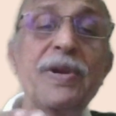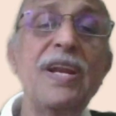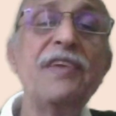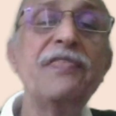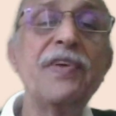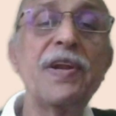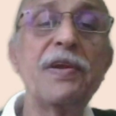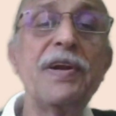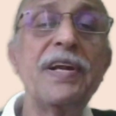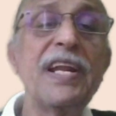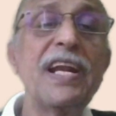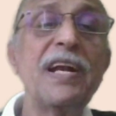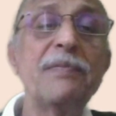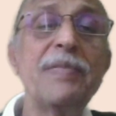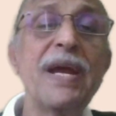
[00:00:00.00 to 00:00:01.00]
only for your
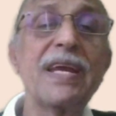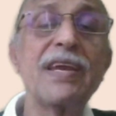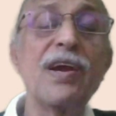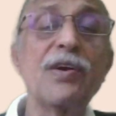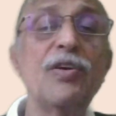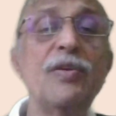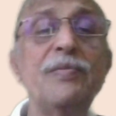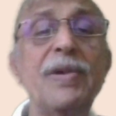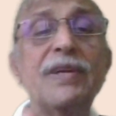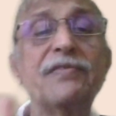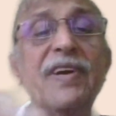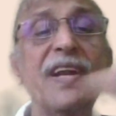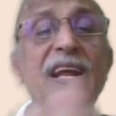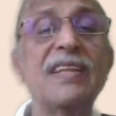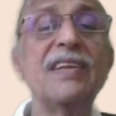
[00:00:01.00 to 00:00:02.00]
internet banking account but
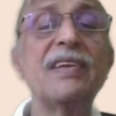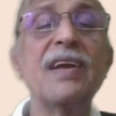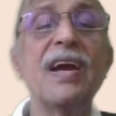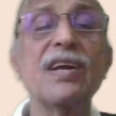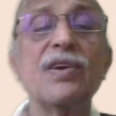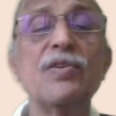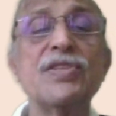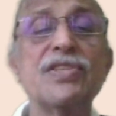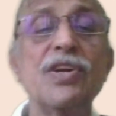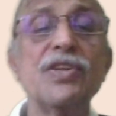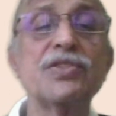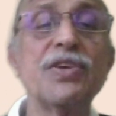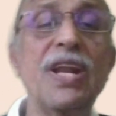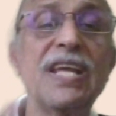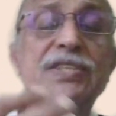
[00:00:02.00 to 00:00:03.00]
for other accounts
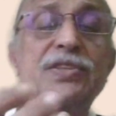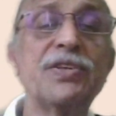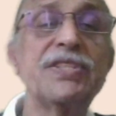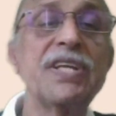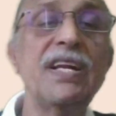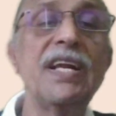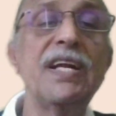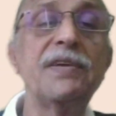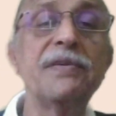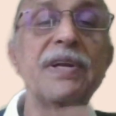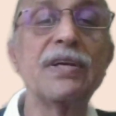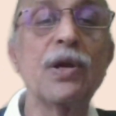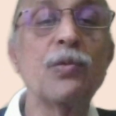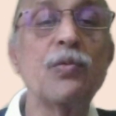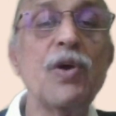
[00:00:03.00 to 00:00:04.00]
also like social
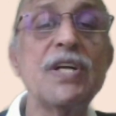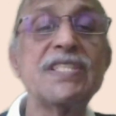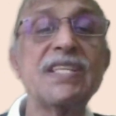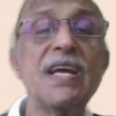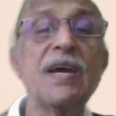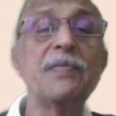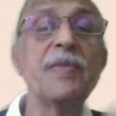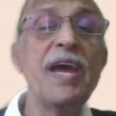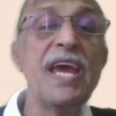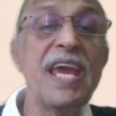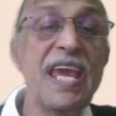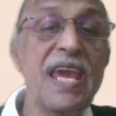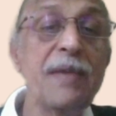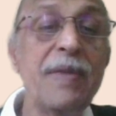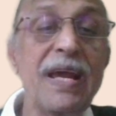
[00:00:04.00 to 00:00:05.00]
network or WhatsApp,
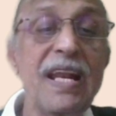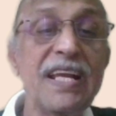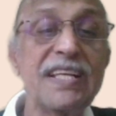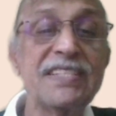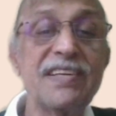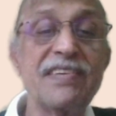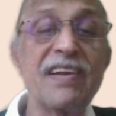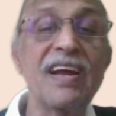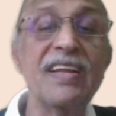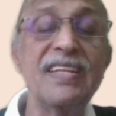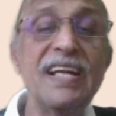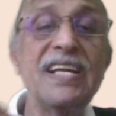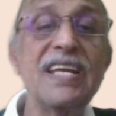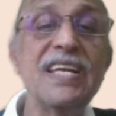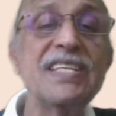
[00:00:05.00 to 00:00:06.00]
email, etc.
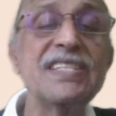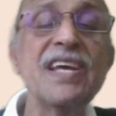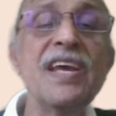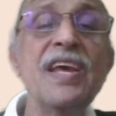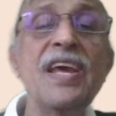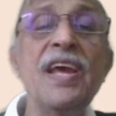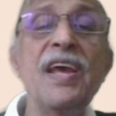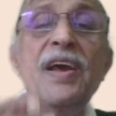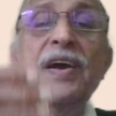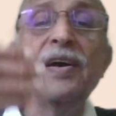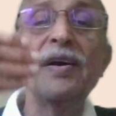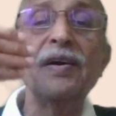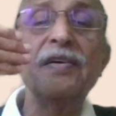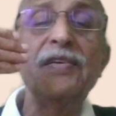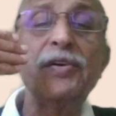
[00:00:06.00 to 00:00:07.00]
That is,
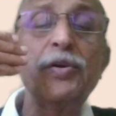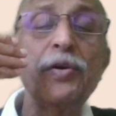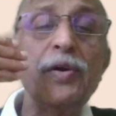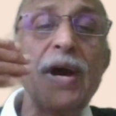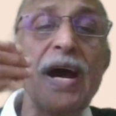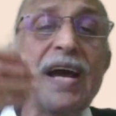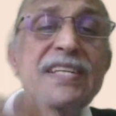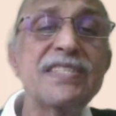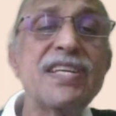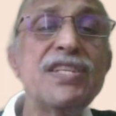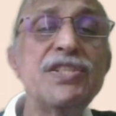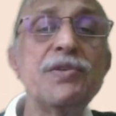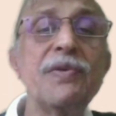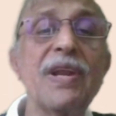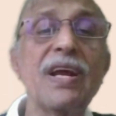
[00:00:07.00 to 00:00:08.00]
to
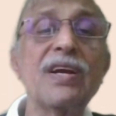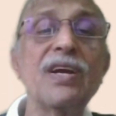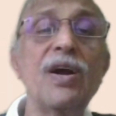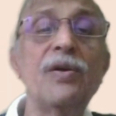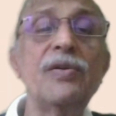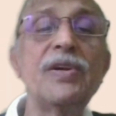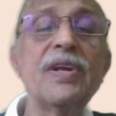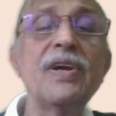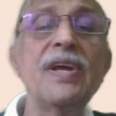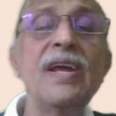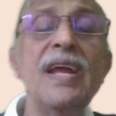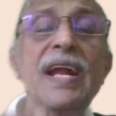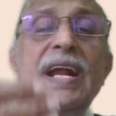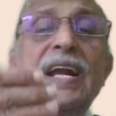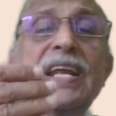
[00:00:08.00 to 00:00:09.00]
access your account,
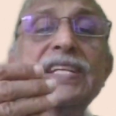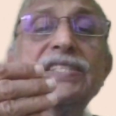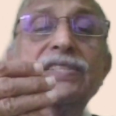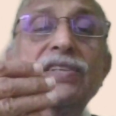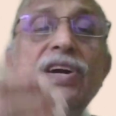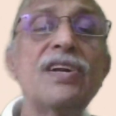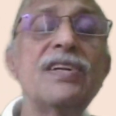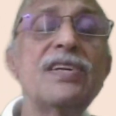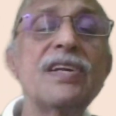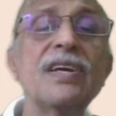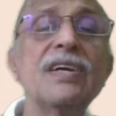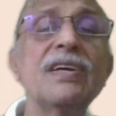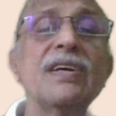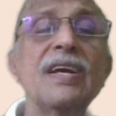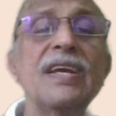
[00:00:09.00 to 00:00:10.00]
it is not
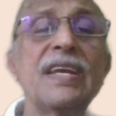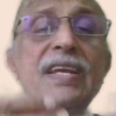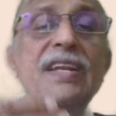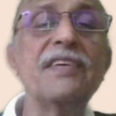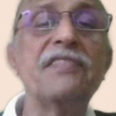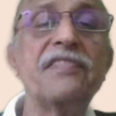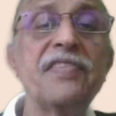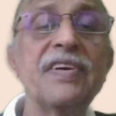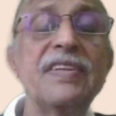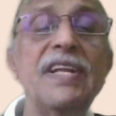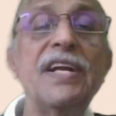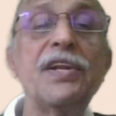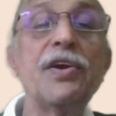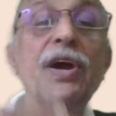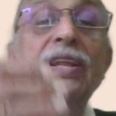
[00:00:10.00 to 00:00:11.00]
enough
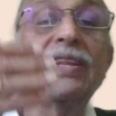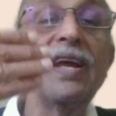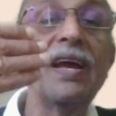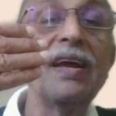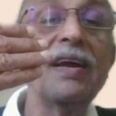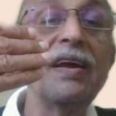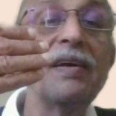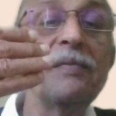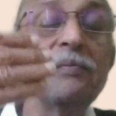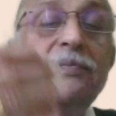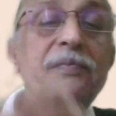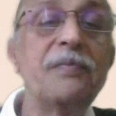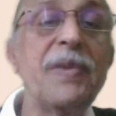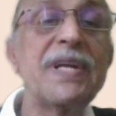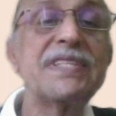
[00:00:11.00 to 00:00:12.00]
that the
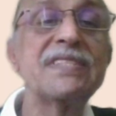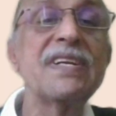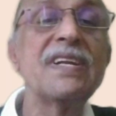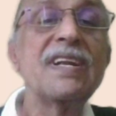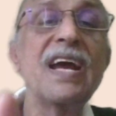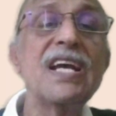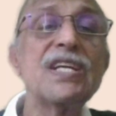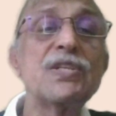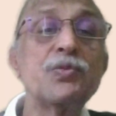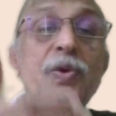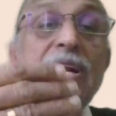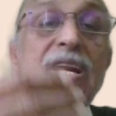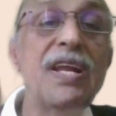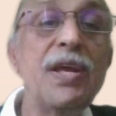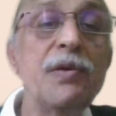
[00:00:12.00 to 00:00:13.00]
person has
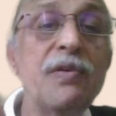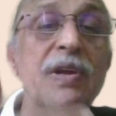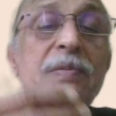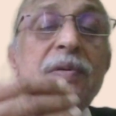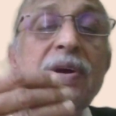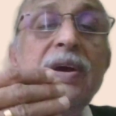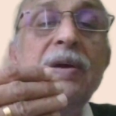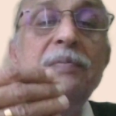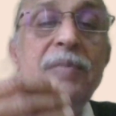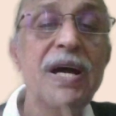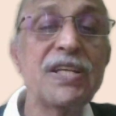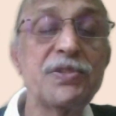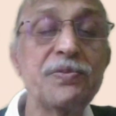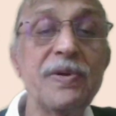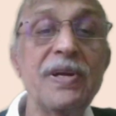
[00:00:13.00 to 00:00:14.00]
only your
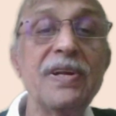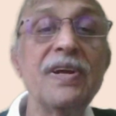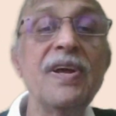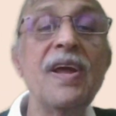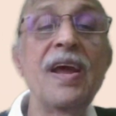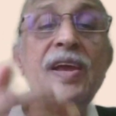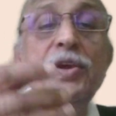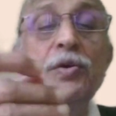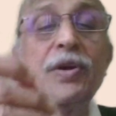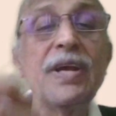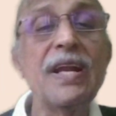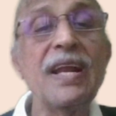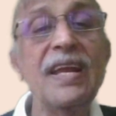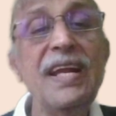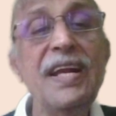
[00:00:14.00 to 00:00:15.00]
password. You
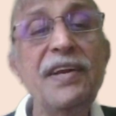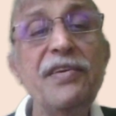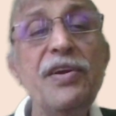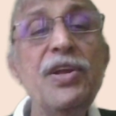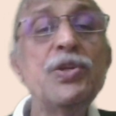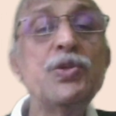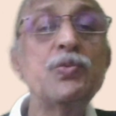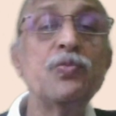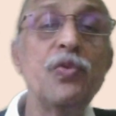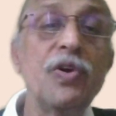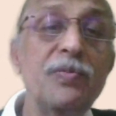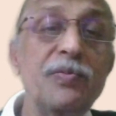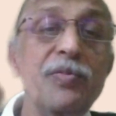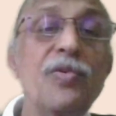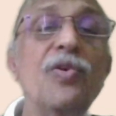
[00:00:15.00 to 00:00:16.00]
can introduce
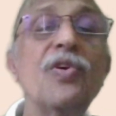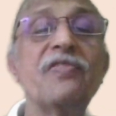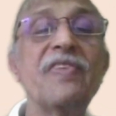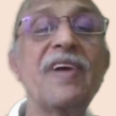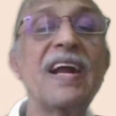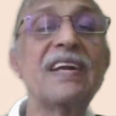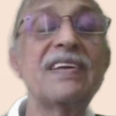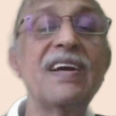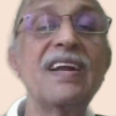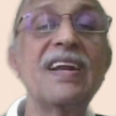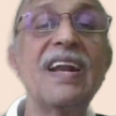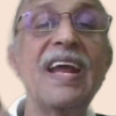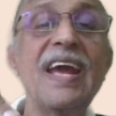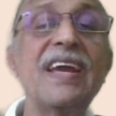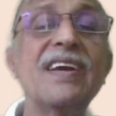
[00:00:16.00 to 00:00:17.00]
one more factor
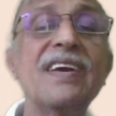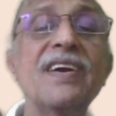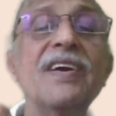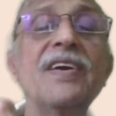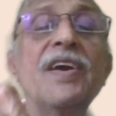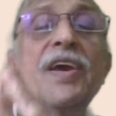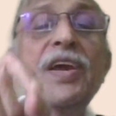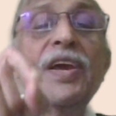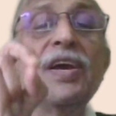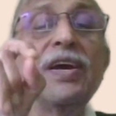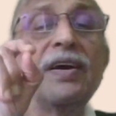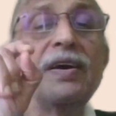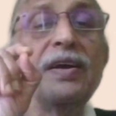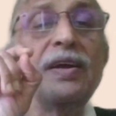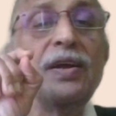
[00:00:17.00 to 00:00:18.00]
like
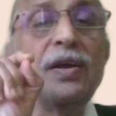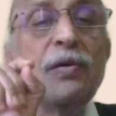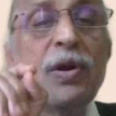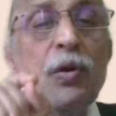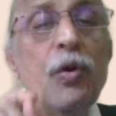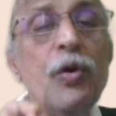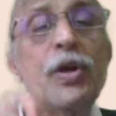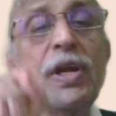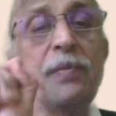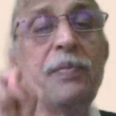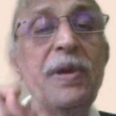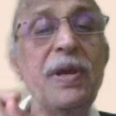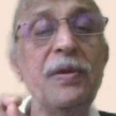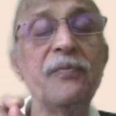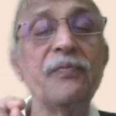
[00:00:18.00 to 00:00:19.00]
your
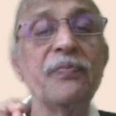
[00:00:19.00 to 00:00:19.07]
OTP.